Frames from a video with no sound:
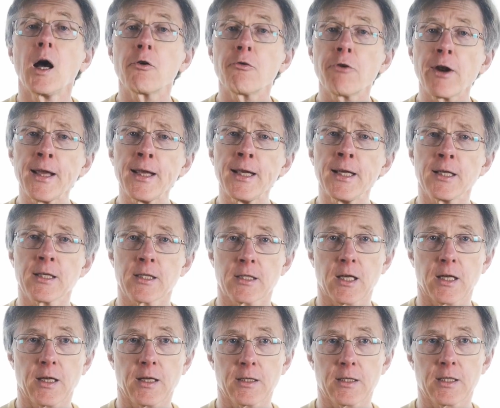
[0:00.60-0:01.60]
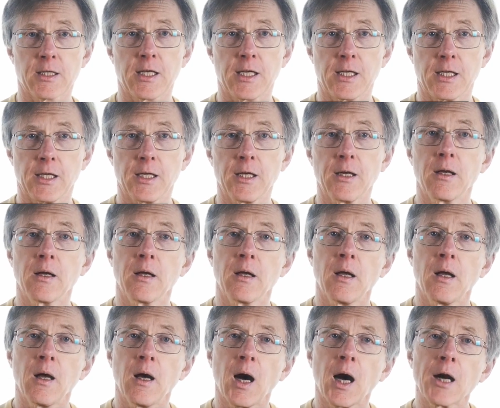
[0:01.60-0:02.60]
Arrays in C
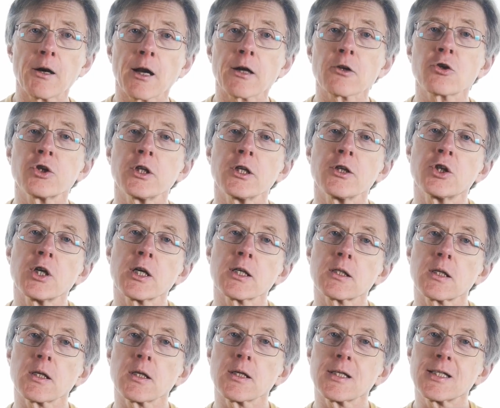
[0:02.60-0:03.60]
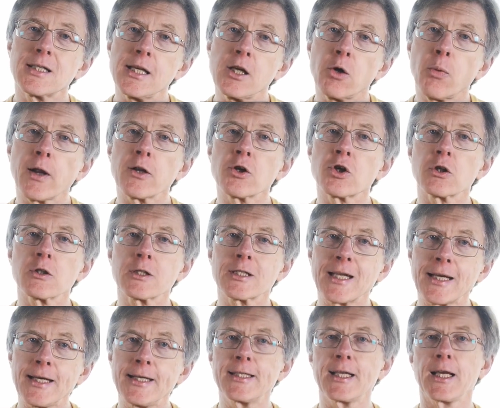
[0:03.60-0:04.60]
are actually just sequential
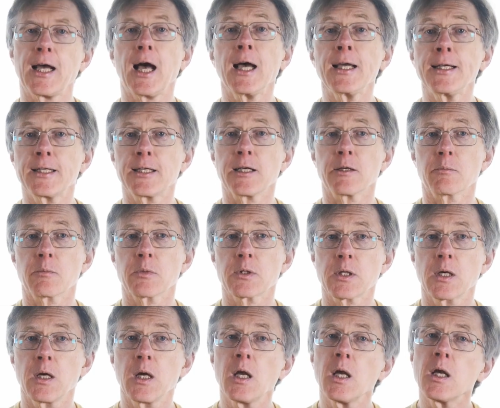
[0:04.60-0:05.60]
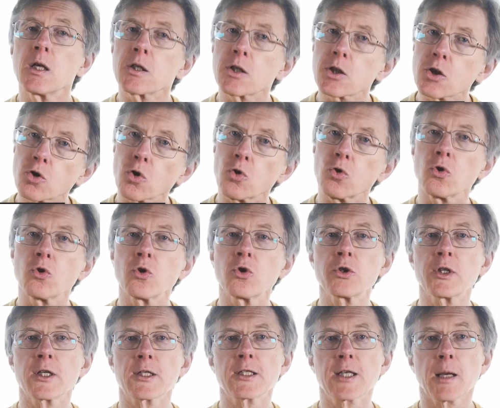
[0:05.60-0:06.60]
data items
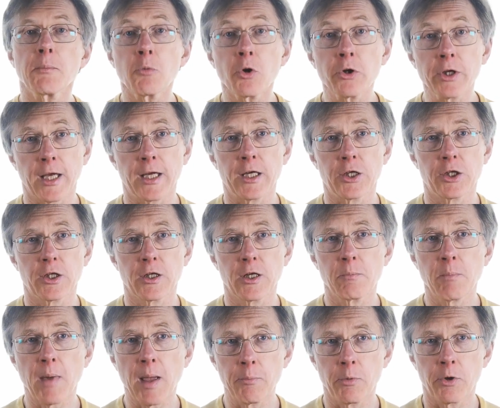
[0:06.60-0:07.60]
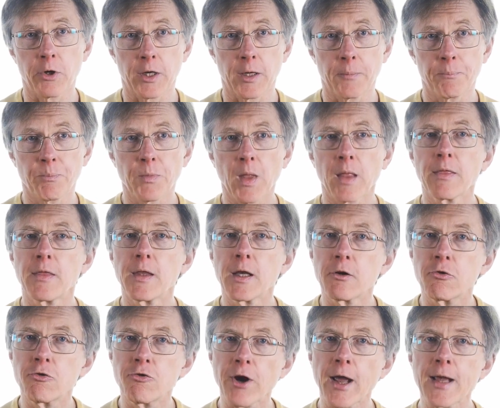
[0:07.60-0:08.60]
stored at some location in memory.
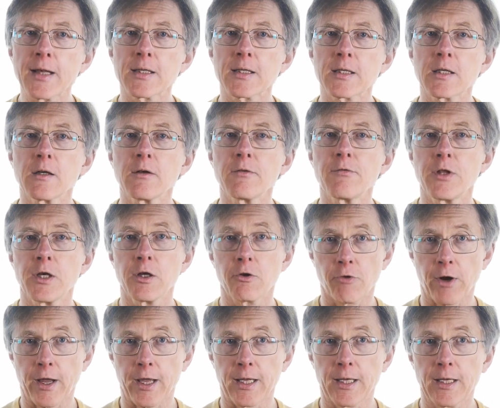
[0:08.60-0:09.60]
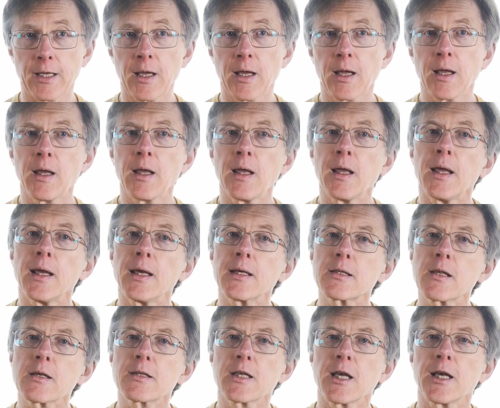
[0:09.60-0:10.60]
The address of the array
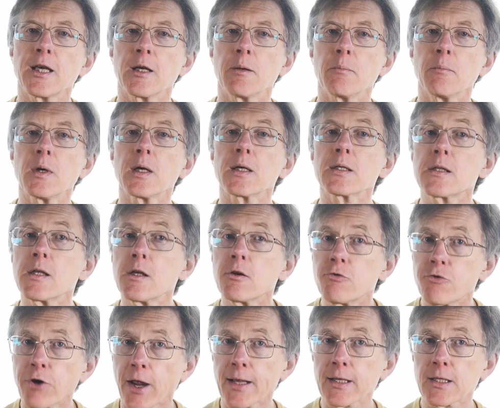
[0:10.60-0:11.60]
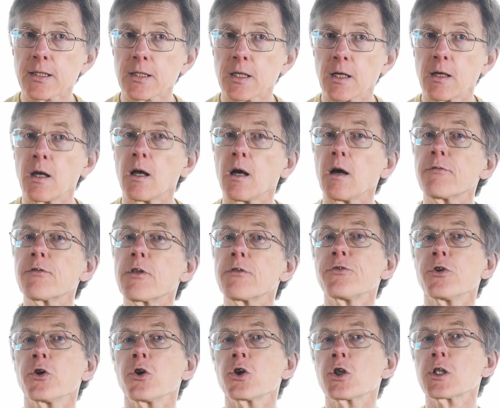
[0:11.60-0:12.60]
is the same as the address of the
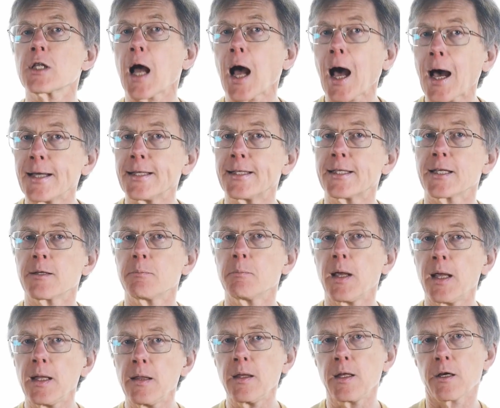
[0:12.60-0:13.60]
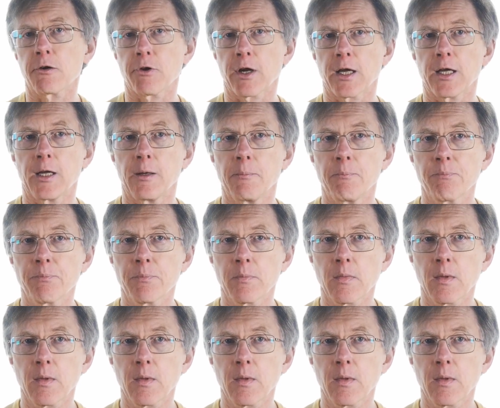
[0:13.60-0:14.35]
first item in the array,